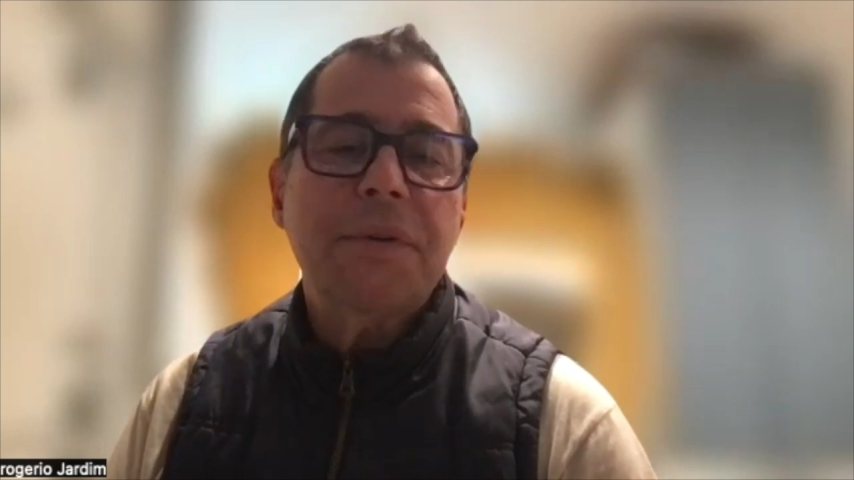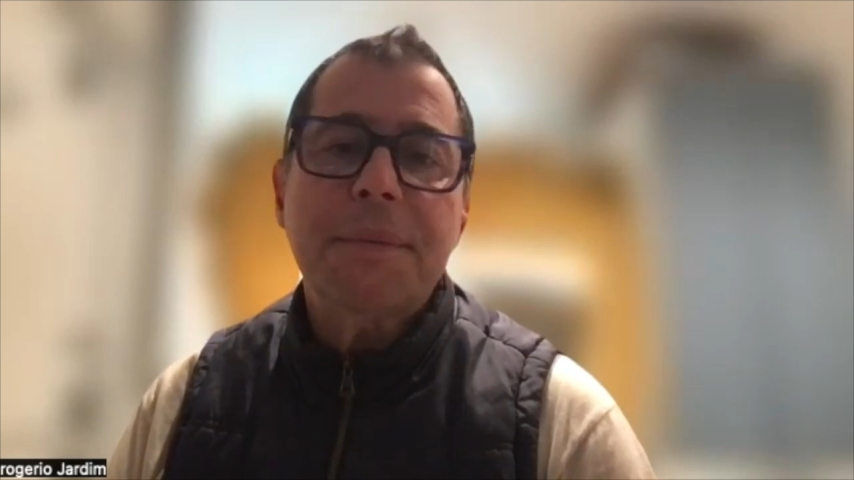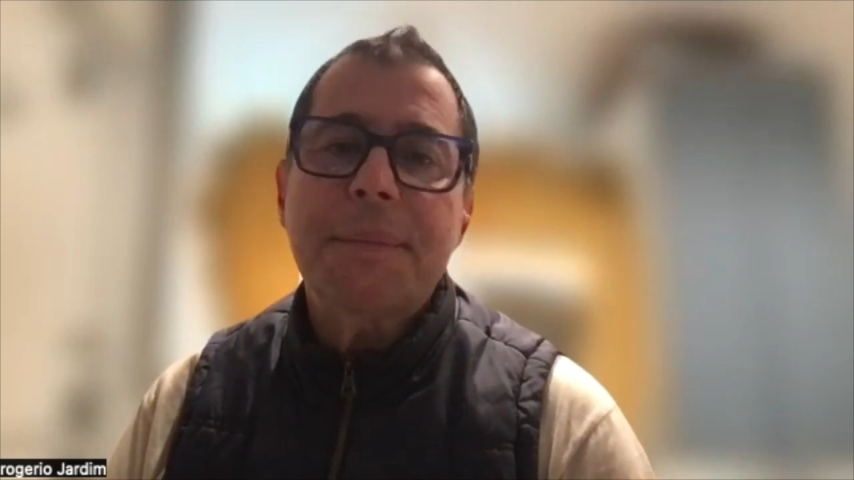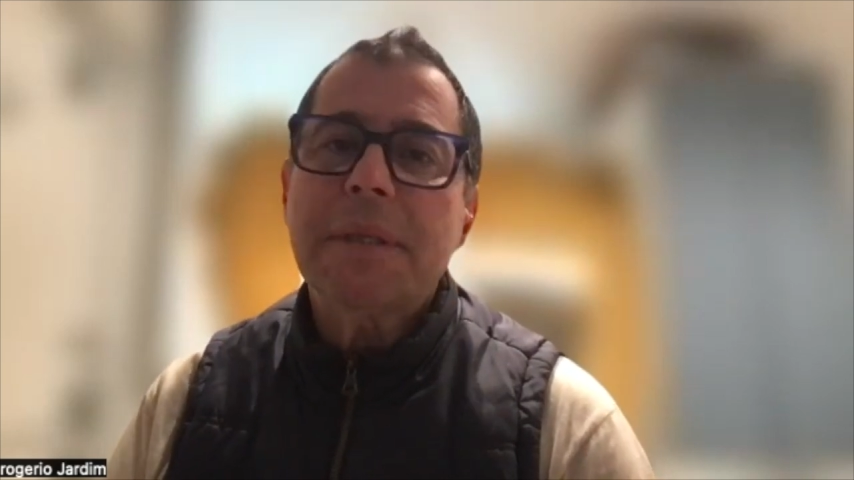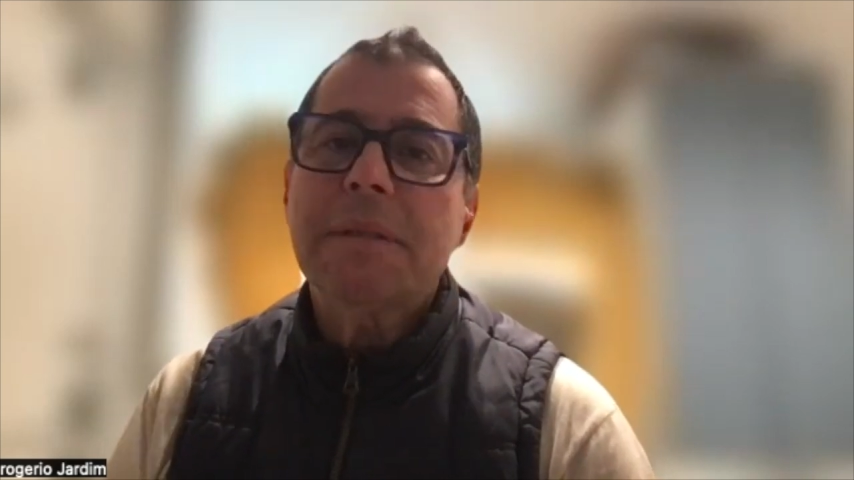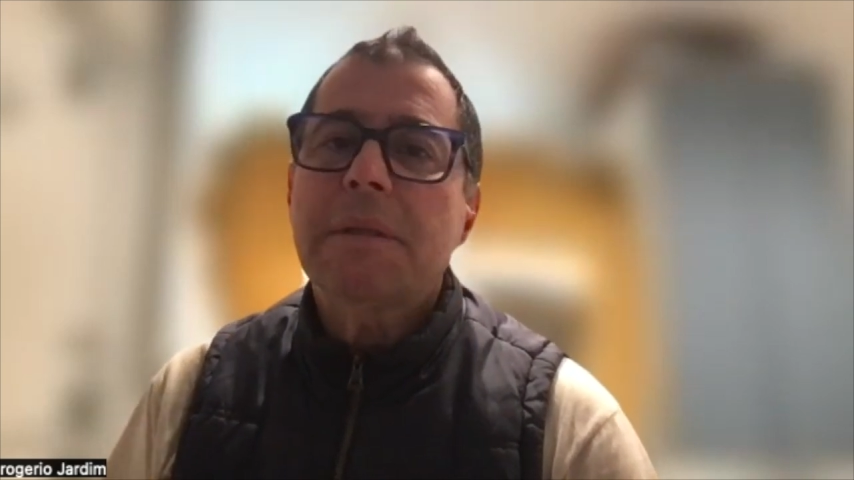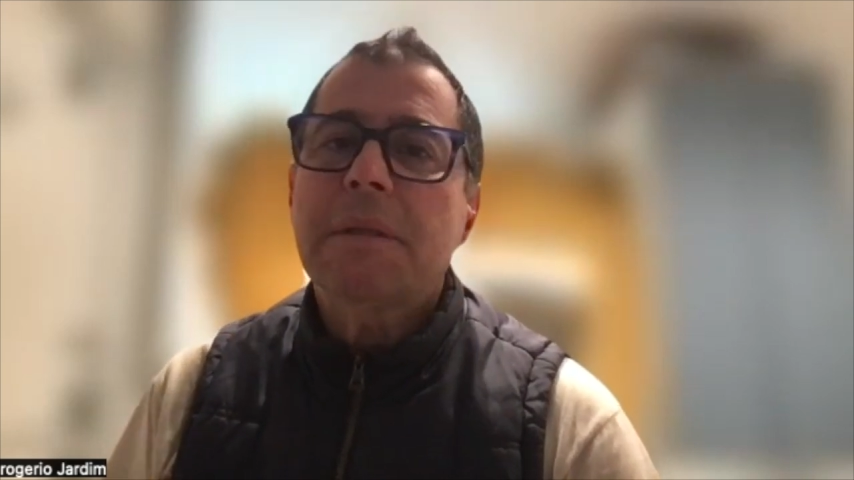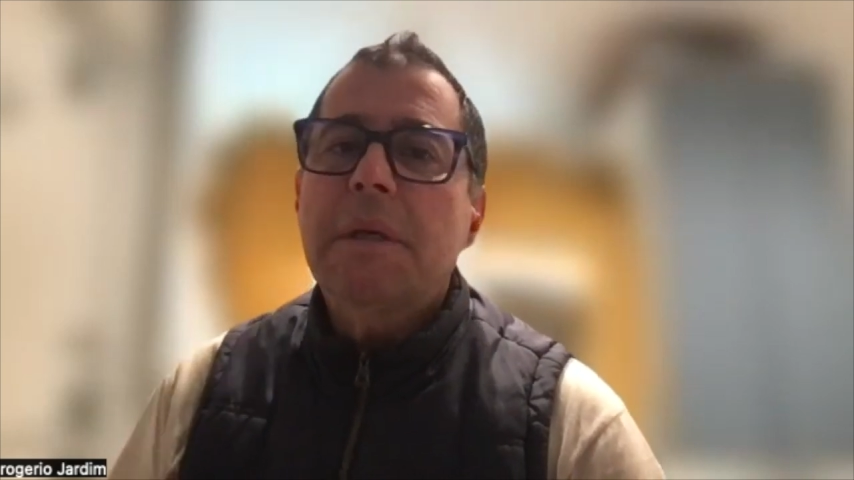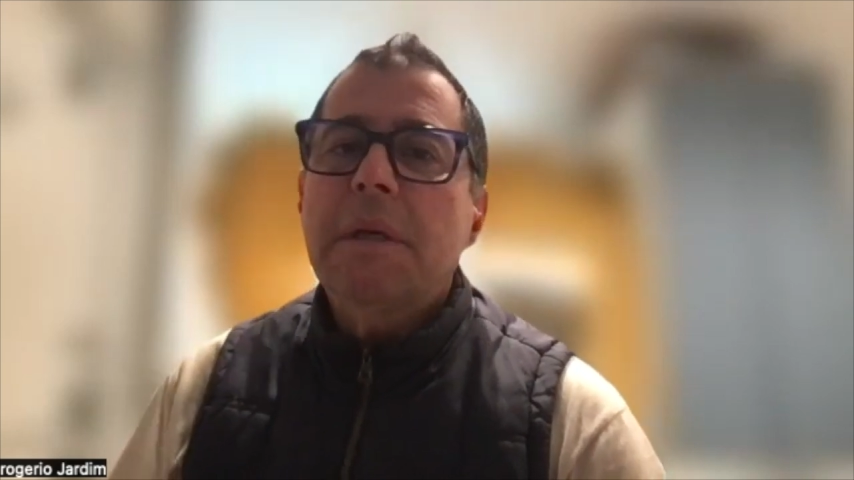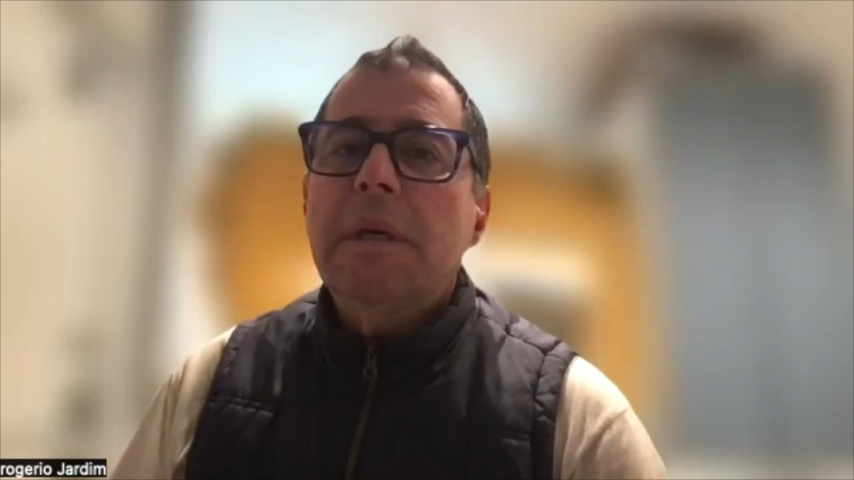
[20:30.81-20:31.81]
for your mix.
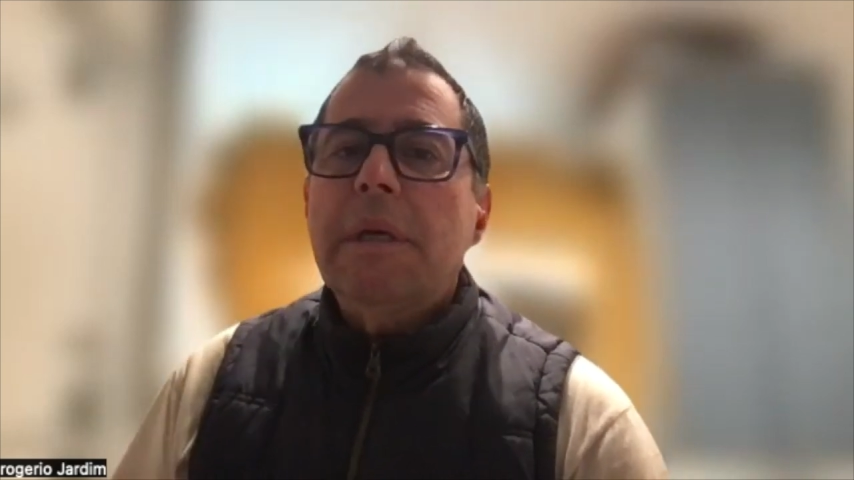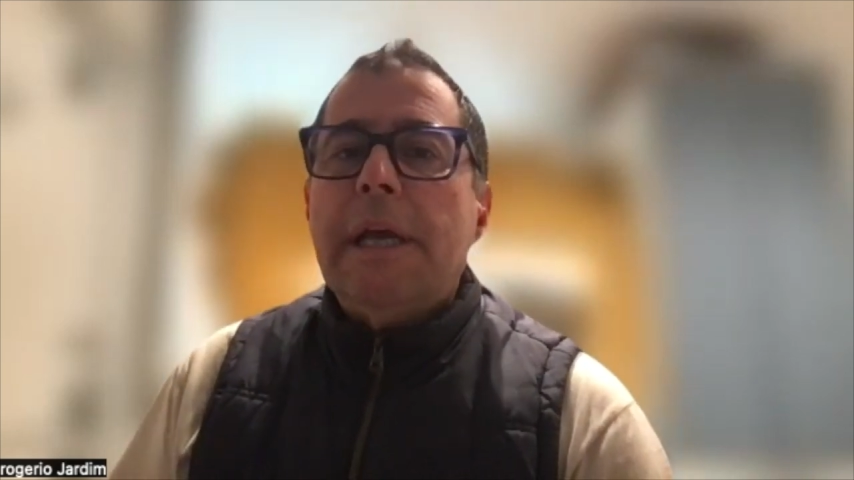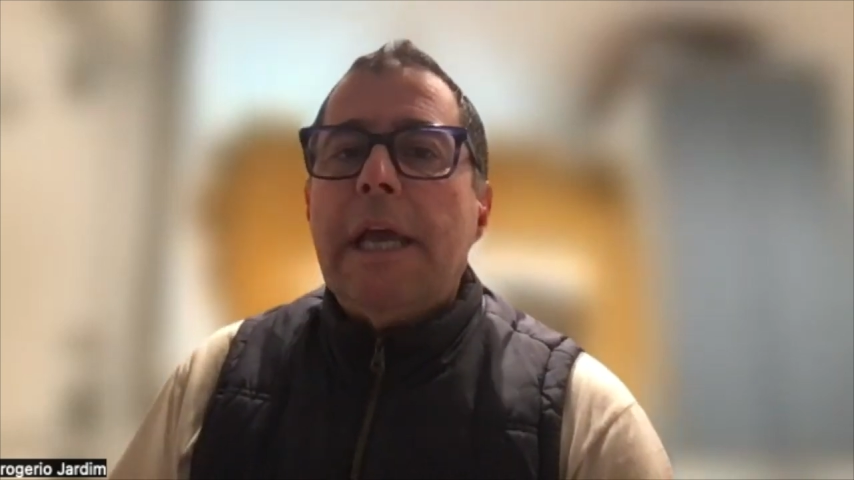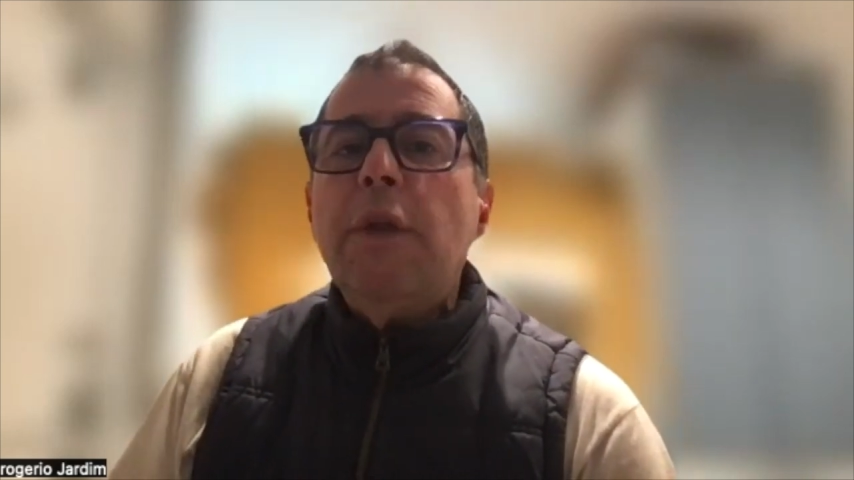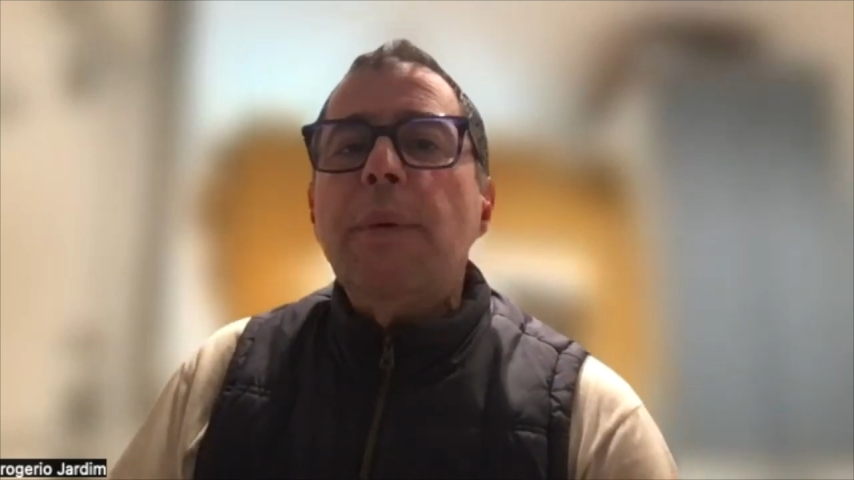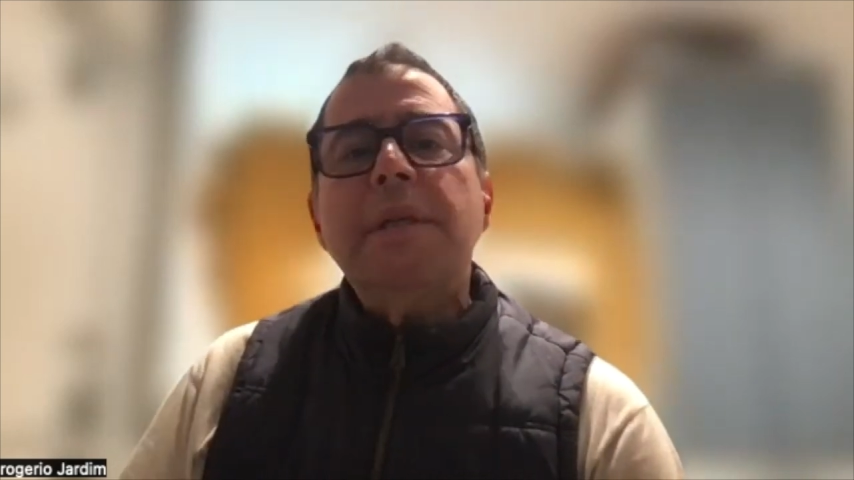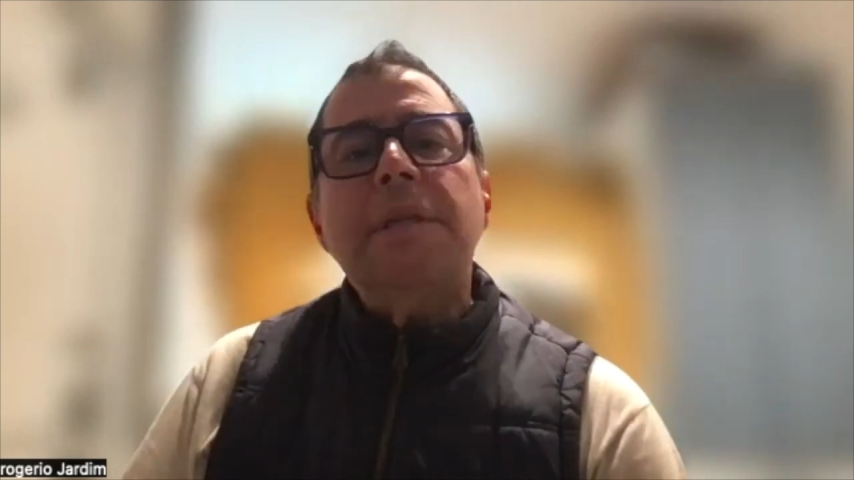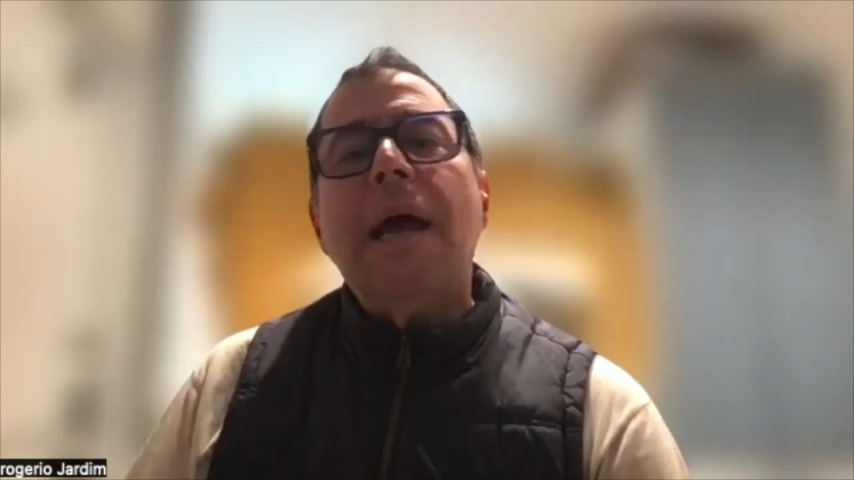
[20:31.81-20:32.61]
Anyways,